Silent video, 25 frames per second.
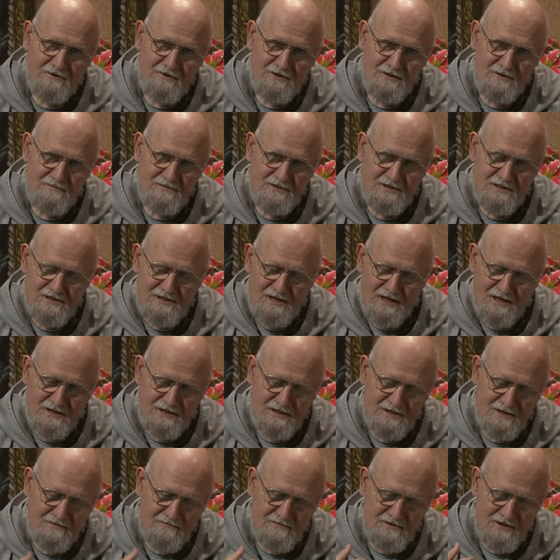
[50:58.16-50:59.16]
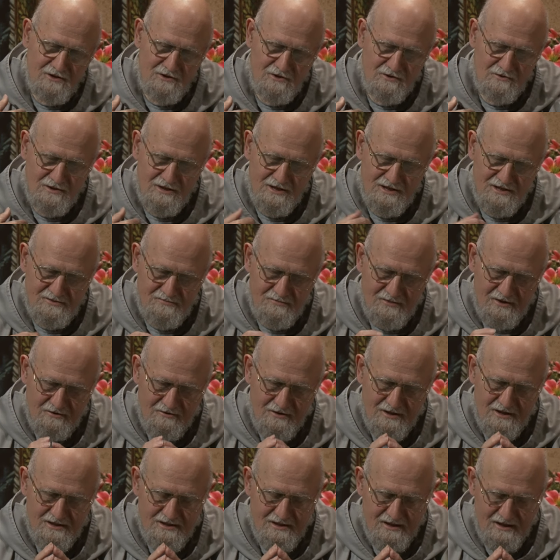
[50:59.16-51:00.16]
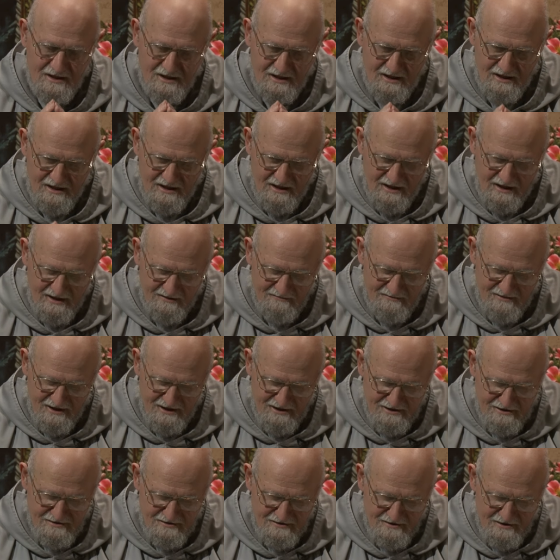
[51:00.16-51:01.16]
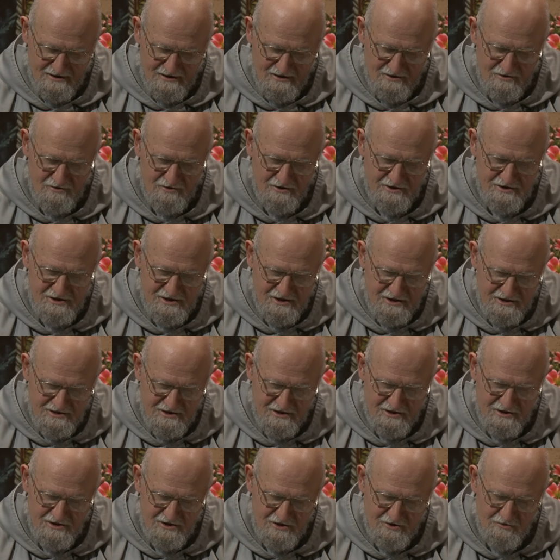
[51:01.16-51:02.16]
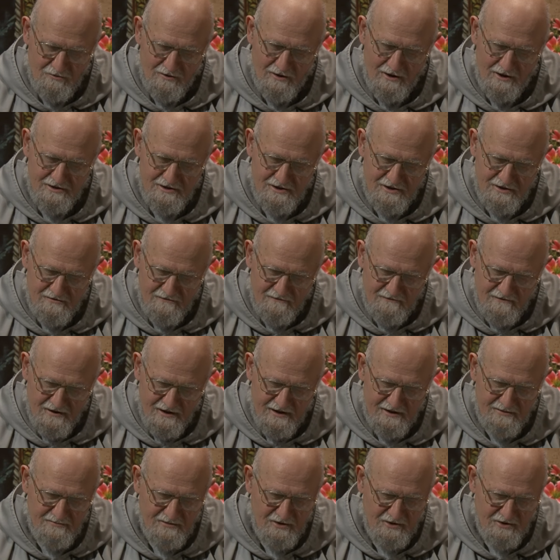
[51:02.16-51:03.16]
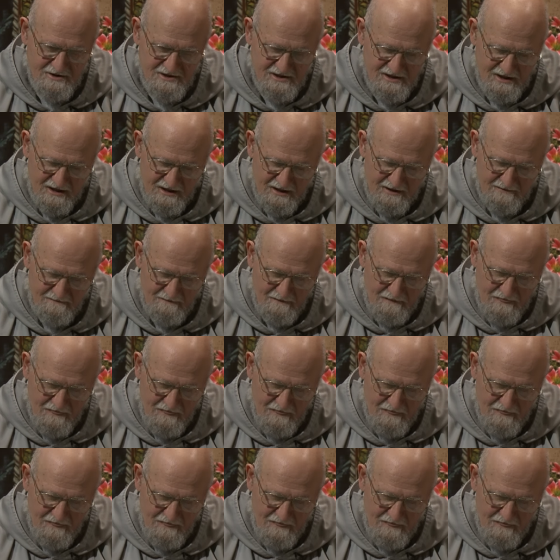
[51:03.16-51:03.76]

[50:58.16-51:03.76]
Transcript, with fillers: and of the Son, and of the Holy Spirit. Amen. Amen. Lord Jesus, you are the divine mercy,